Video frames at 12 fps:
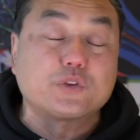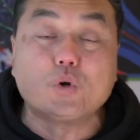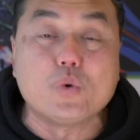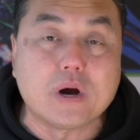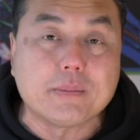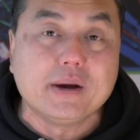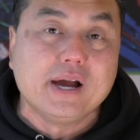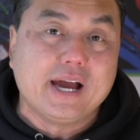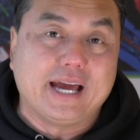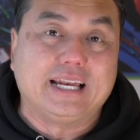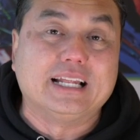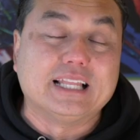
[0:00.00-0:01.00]
threw up.
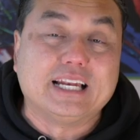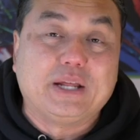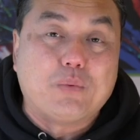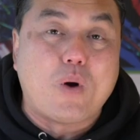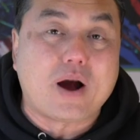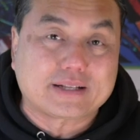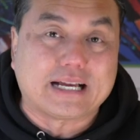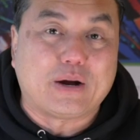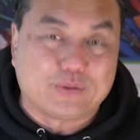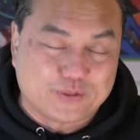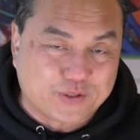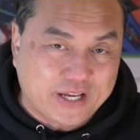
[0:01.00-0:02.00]
And they literally walked
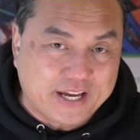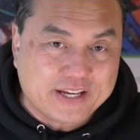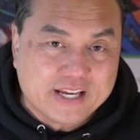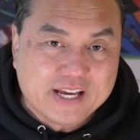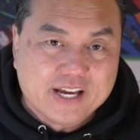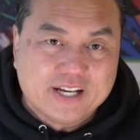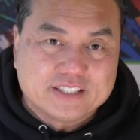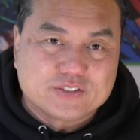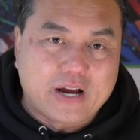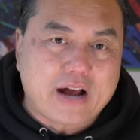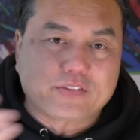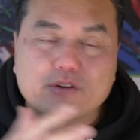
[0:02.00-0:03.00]
out, okay? So
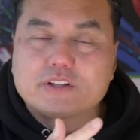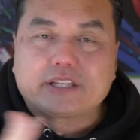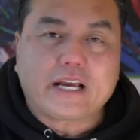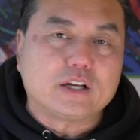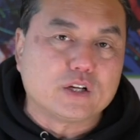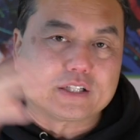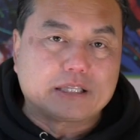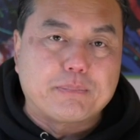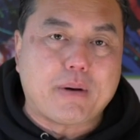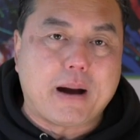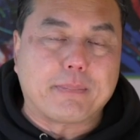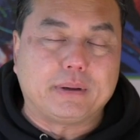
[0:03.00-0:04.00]
after taking a look at the
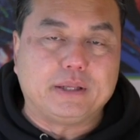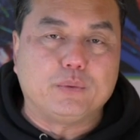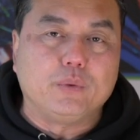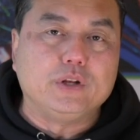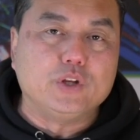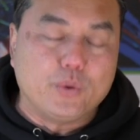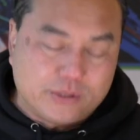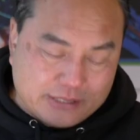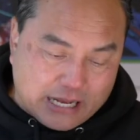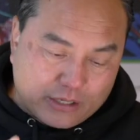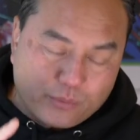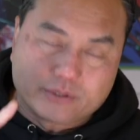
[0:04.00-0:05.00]
property, we knew
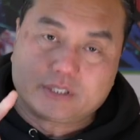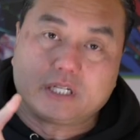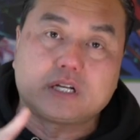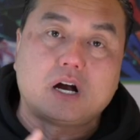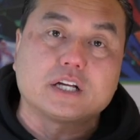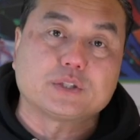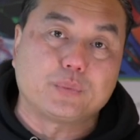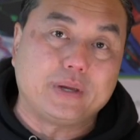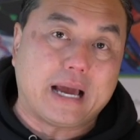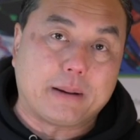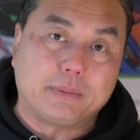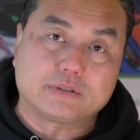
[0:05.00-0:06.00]
exactly what it was going to cost to
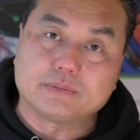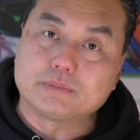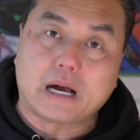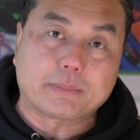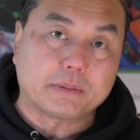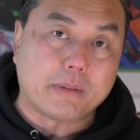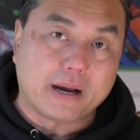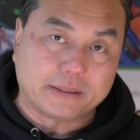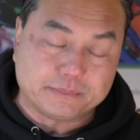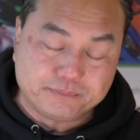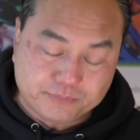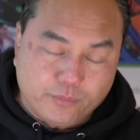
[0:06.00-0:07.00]
rehab this from top to
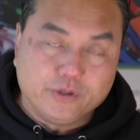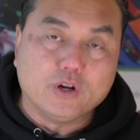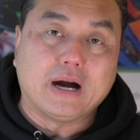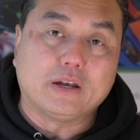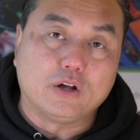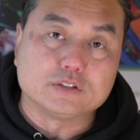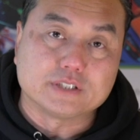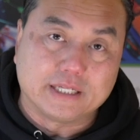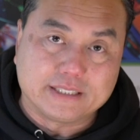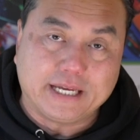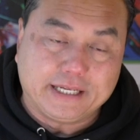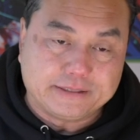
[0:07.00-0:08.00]
bottom. We know how long it's going
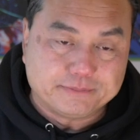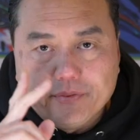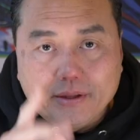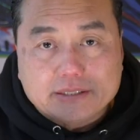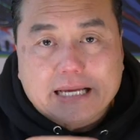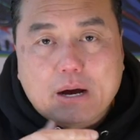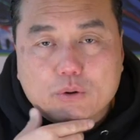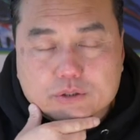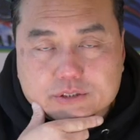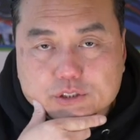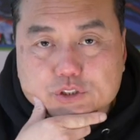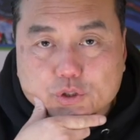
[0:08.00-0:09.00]
to take. This
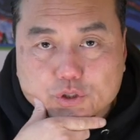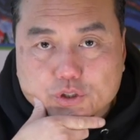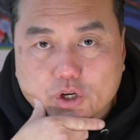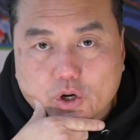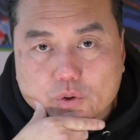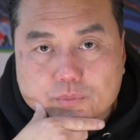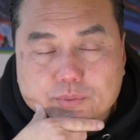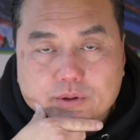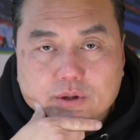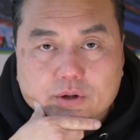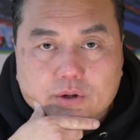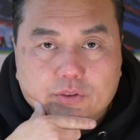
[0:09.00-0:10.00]
house, just so you know,
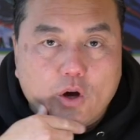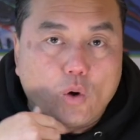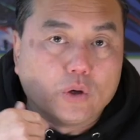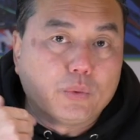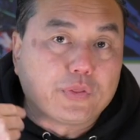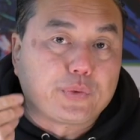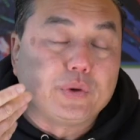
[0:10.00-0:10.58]
the owner wants